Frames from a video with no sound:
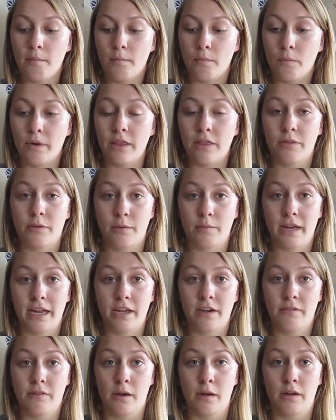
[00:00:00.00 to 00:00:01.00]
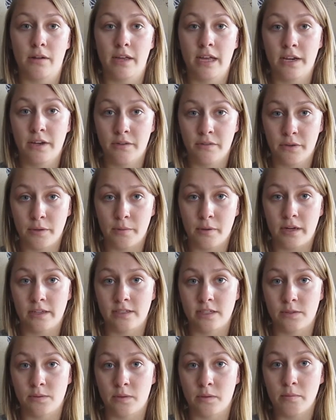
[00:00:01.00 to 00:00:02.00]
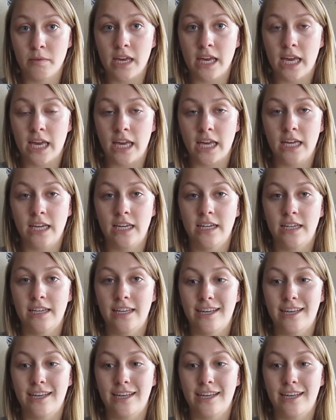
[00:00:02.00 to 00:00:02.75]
went through my interview process with me